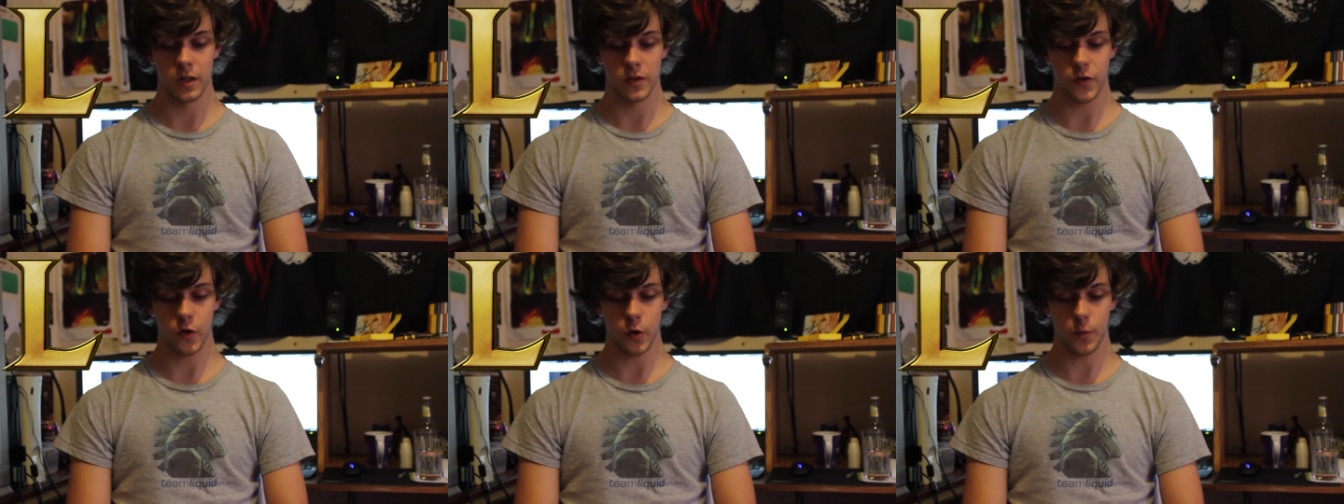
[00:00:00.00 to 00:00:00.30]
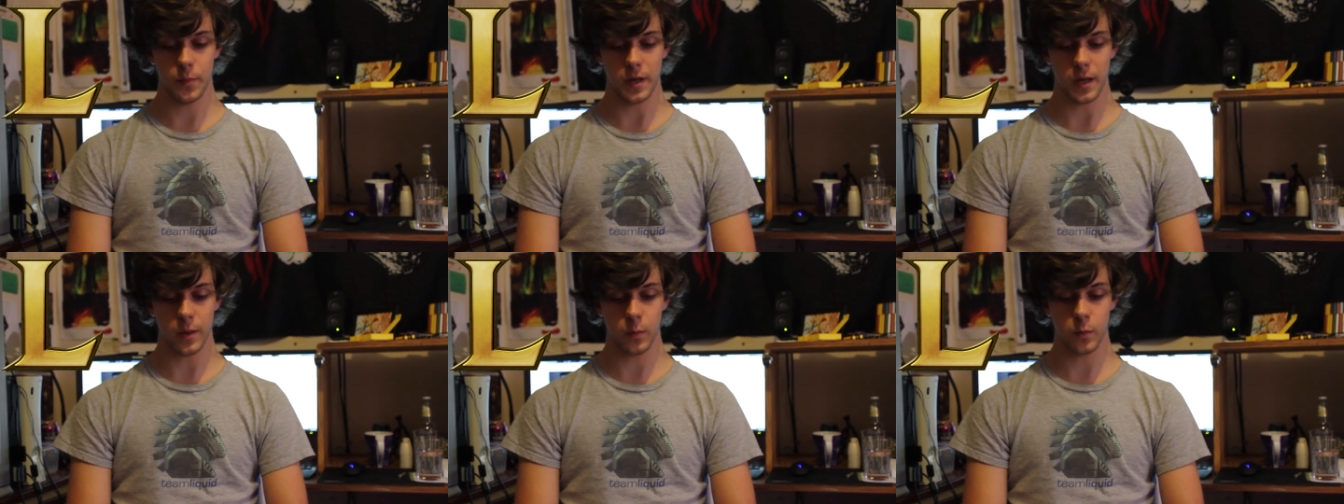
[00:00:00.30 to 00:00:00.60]

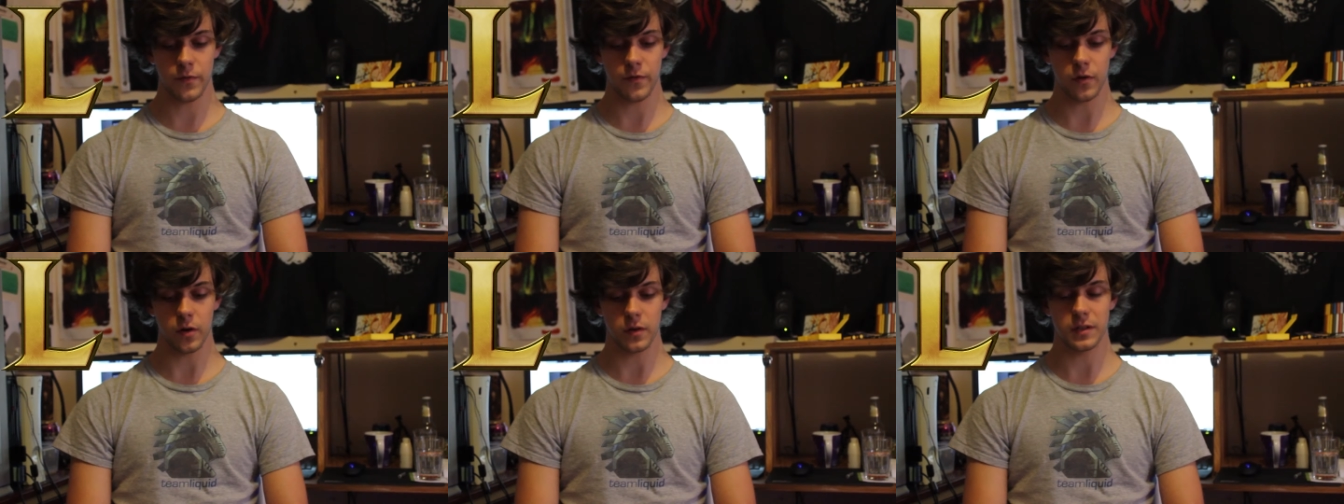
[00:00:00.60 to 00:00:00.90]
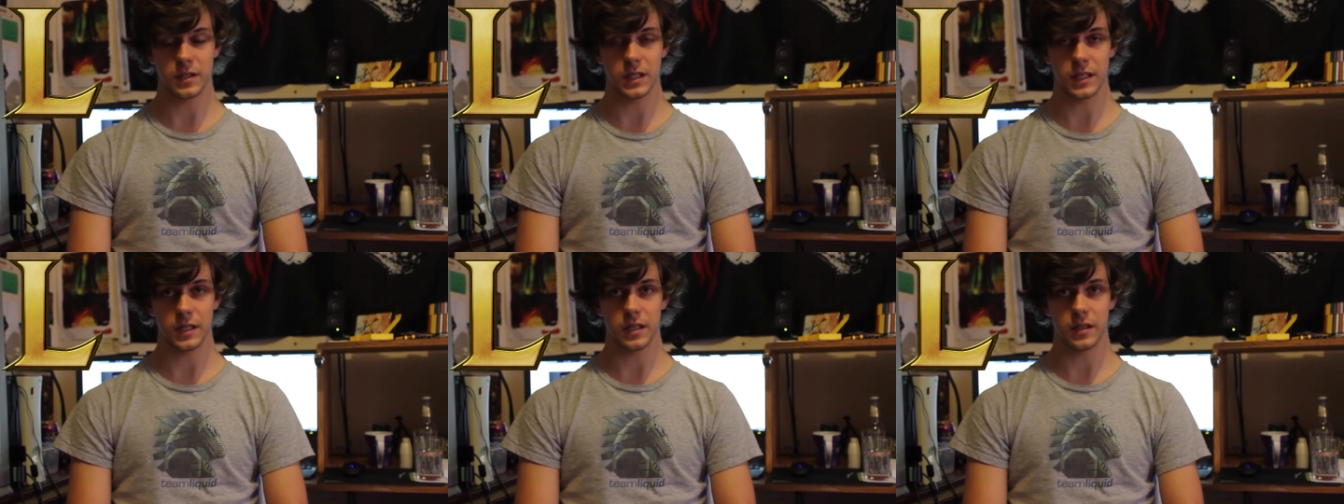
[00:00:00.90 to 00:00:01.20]
two p m we've
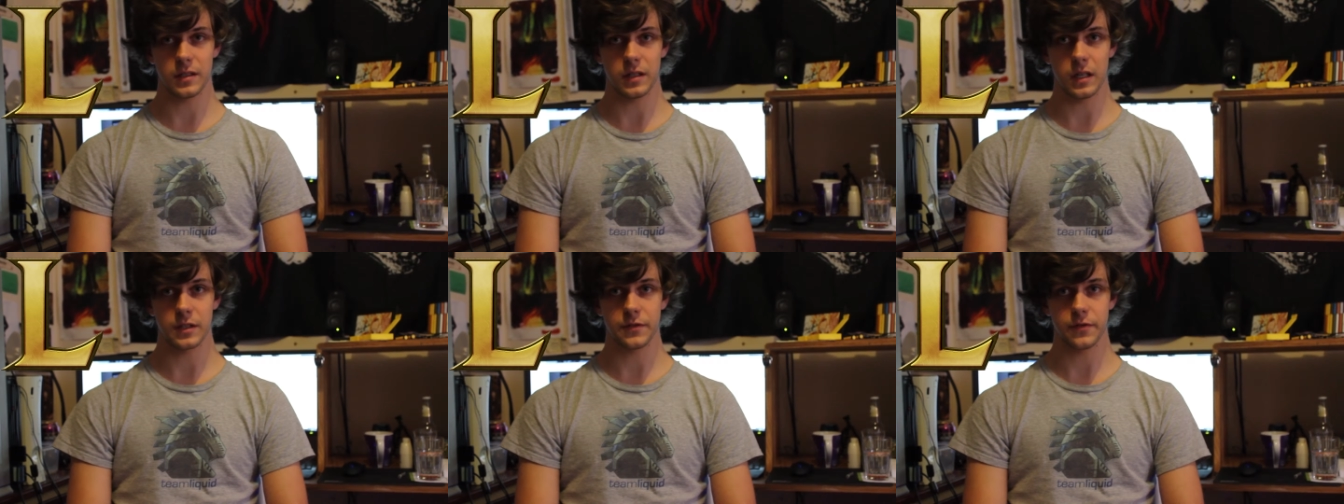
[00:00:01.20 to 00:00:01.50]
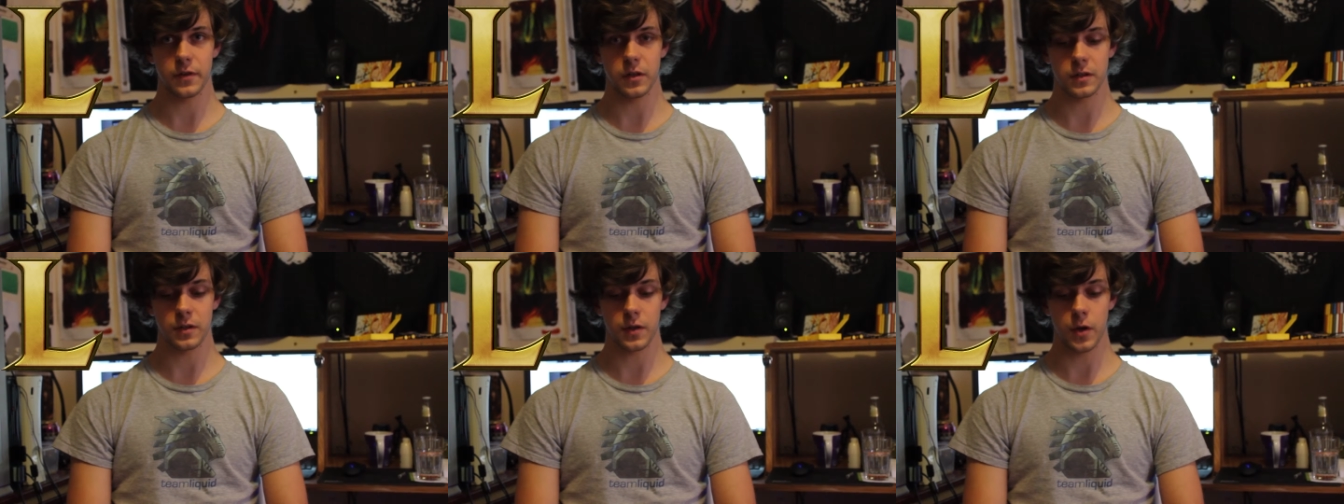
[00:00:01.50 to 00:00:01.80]
got Dignitas
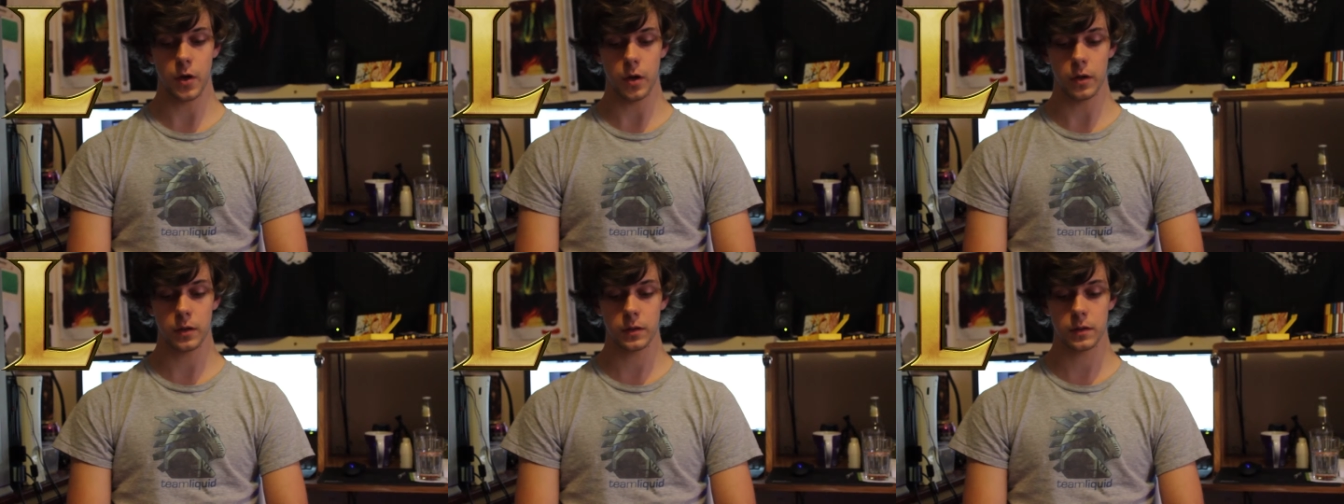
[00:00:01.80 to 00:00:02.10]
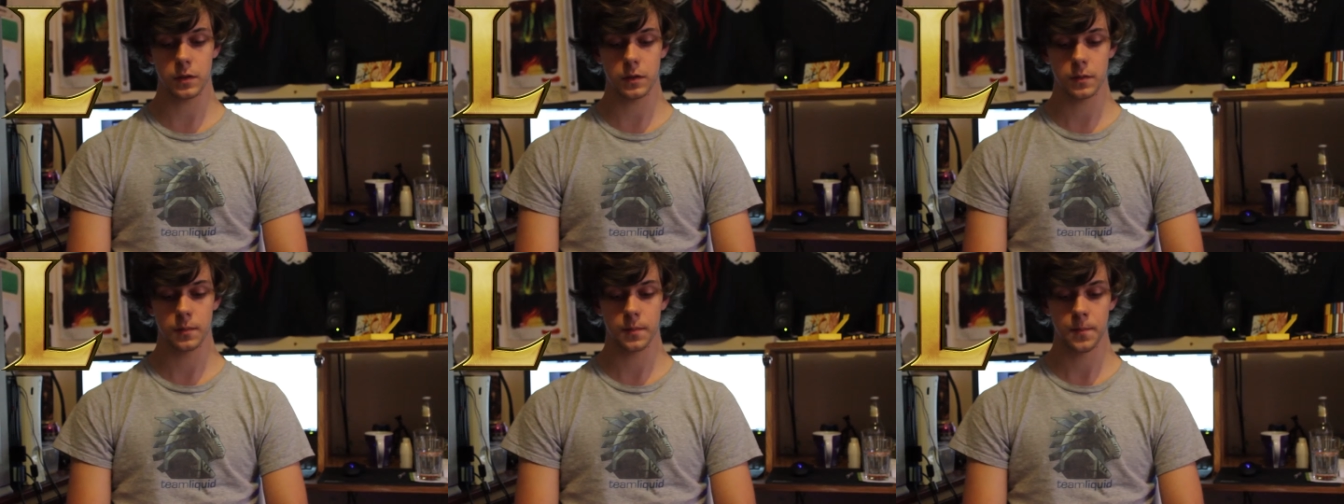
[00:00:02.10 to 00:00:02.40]
versus
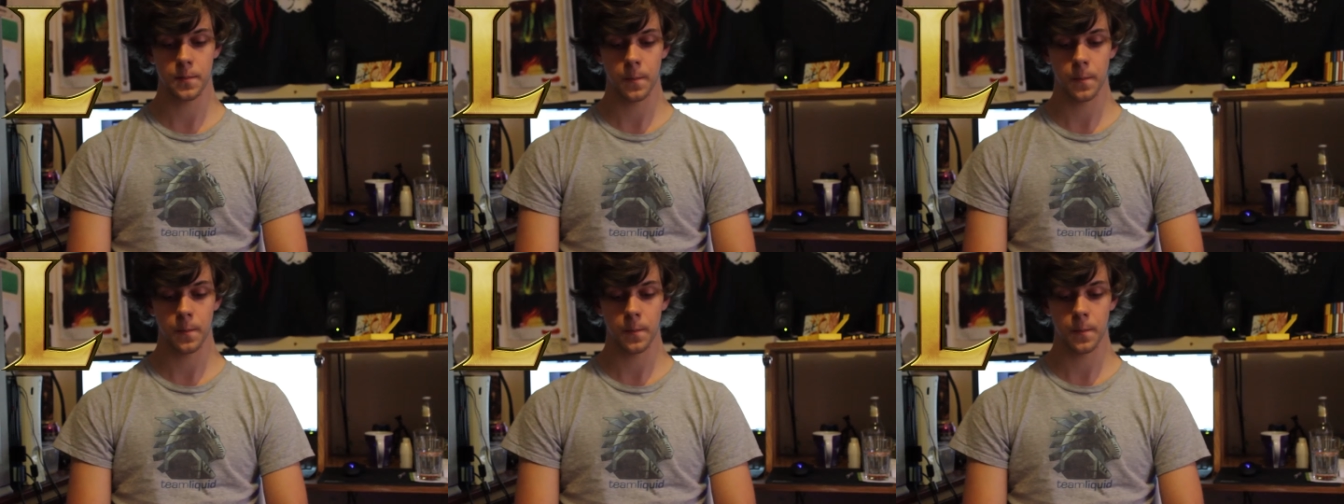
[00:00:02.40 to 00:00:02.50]
Curse.